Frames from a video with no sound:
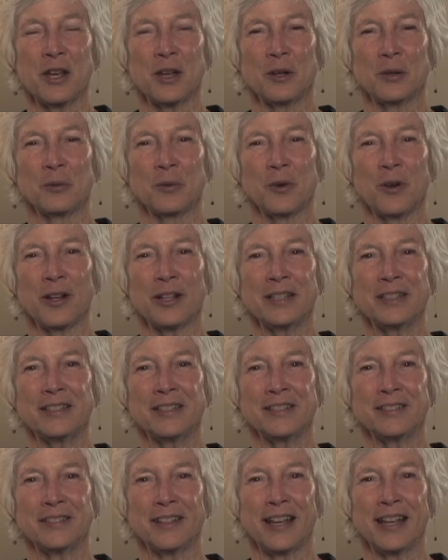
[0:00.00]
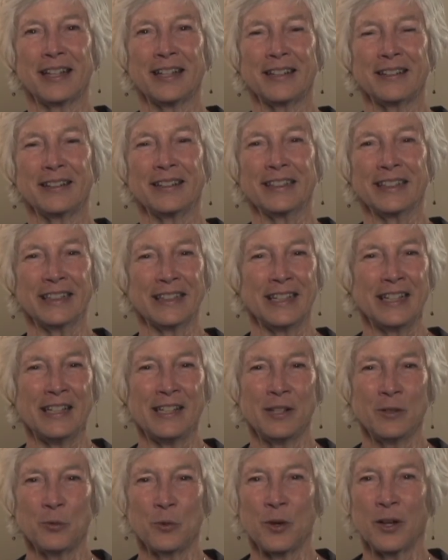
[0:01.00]
Ron decided that he
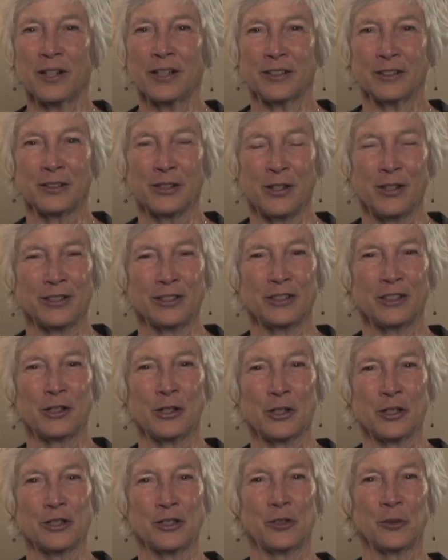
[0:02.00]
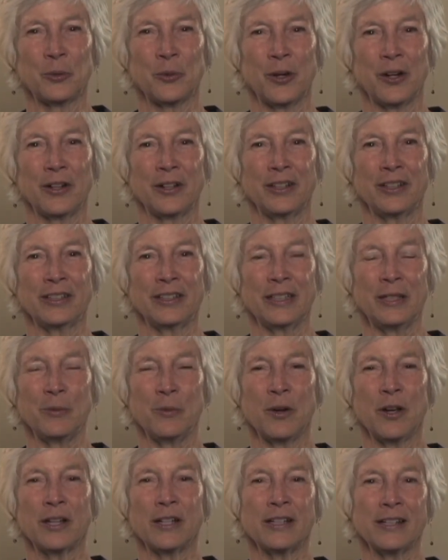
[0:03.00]
didn't want it called Kurtz work. He
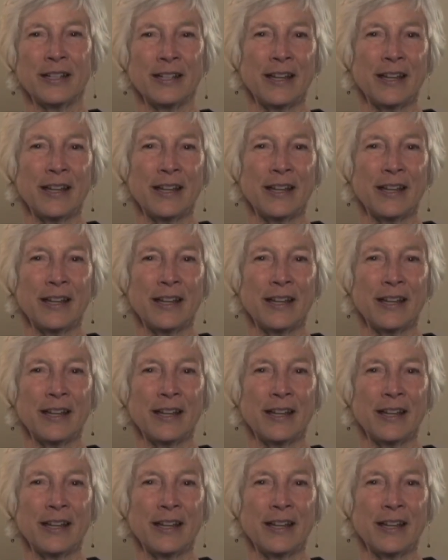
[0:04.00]
wanted